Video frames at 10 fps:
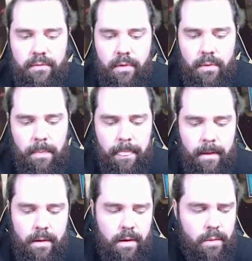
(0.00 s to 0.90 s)
So
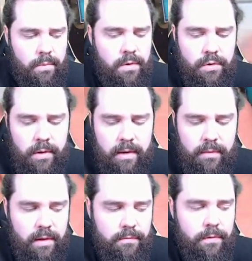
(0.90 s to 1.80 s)
we usually have a
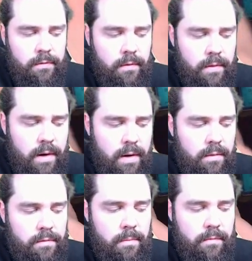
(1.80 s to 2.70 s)
lot of folks in
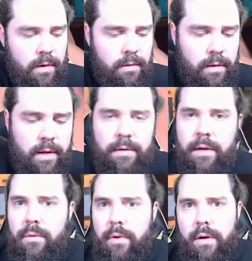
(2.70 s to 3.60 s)
there. Some of our other
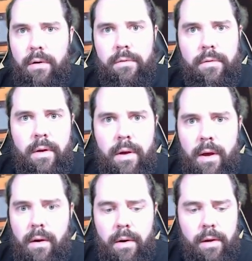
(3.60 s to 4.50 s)
content creators
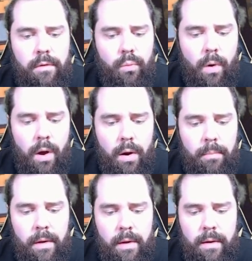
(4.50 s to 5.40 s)
are in as well.